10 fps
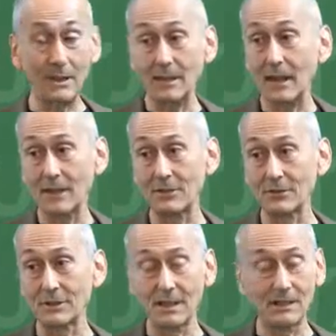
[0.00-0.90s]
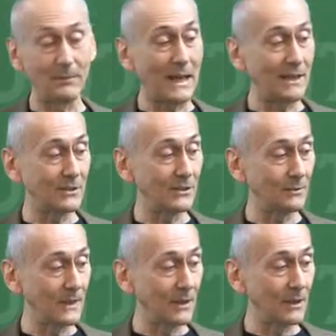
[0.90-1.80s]
And as you'll see, the mandates are
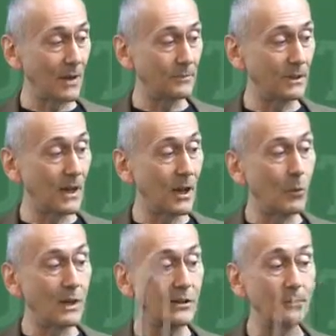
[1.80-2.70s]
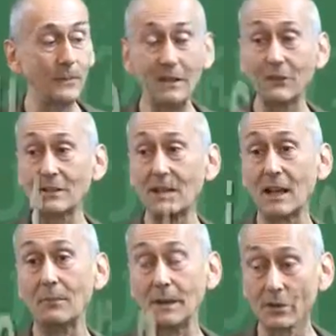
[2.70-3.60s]
being adopted. What are the benefits?
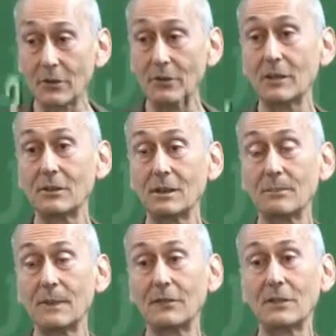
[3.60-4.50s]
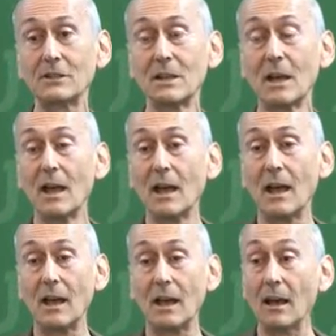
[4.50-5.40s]
I'll be showing you that the benefits,
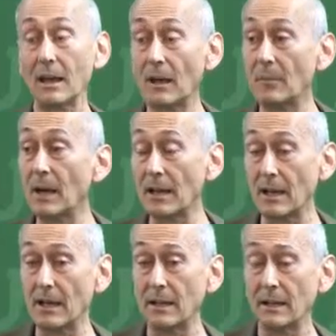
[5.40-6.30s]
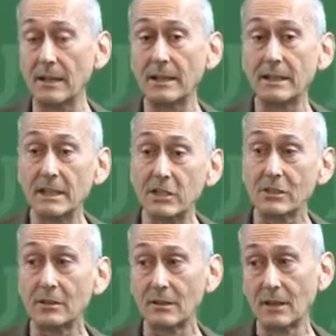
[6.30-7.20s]
in
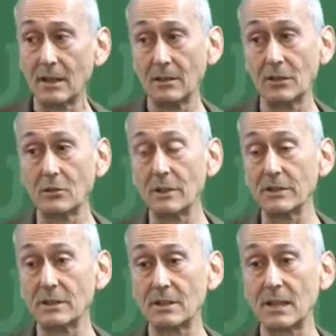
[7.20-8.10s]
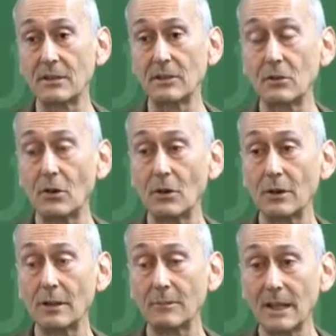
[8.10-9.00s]
addition to the ones that Senator
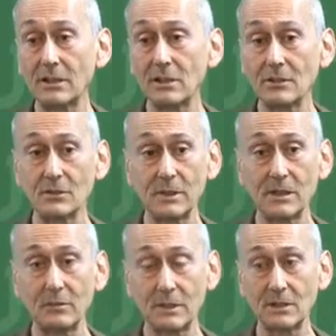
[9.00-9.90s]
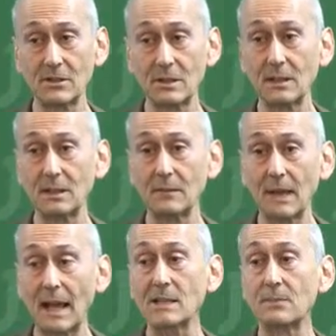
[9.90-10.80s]
Cornyn mentions, which is that the
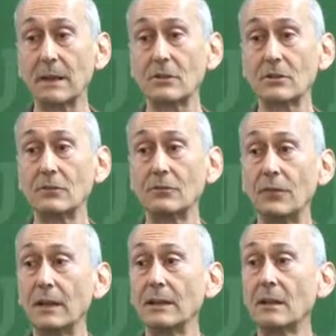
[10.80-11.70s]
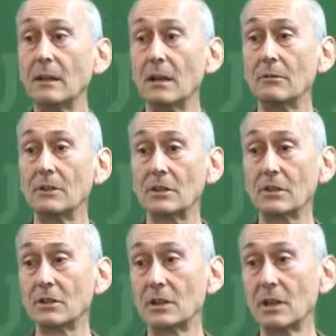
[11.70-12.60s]
taxpayers who fund
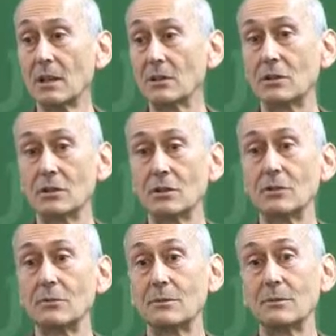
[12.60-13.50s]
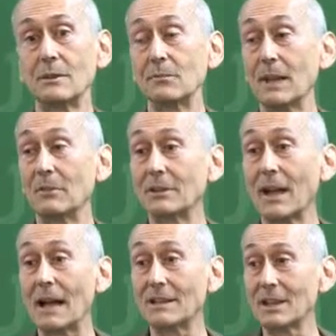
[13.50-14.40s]
research should be able to
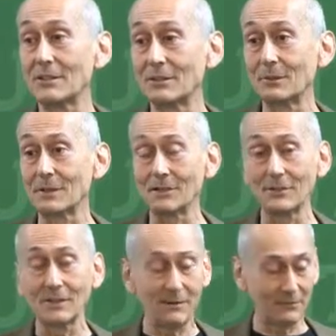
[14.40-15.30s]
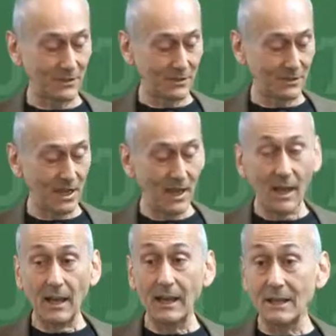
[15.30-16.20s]
access the results of that research.
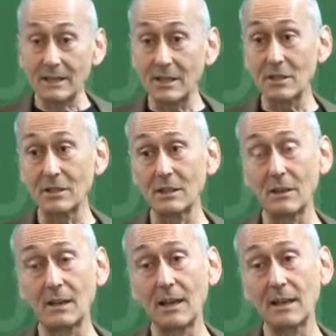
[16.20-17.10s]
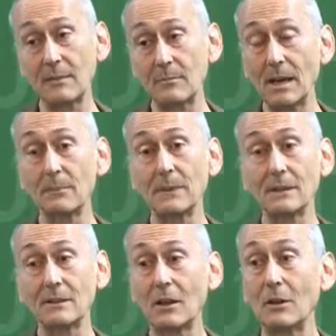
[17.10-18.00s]
In addition, and in my
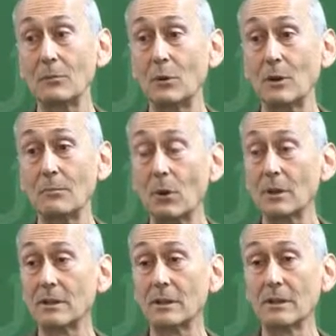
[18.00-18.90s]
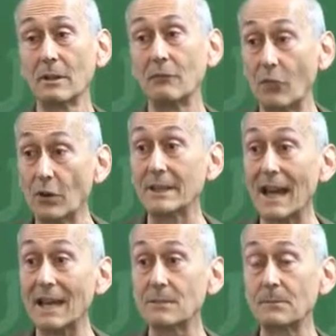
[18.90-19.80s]
opinion a lot more important for
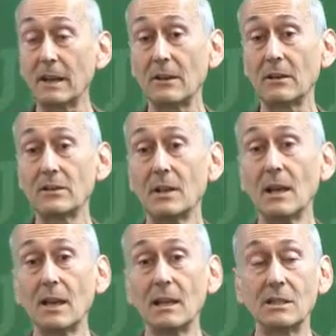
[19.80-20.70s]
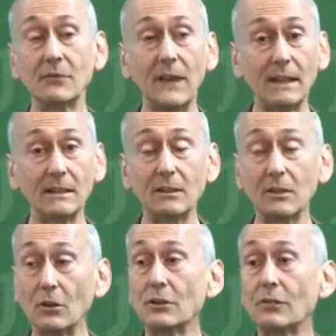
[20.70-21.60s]
taxpayers, is the fact that
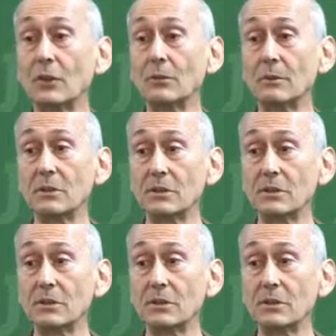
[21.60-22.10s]
those for whom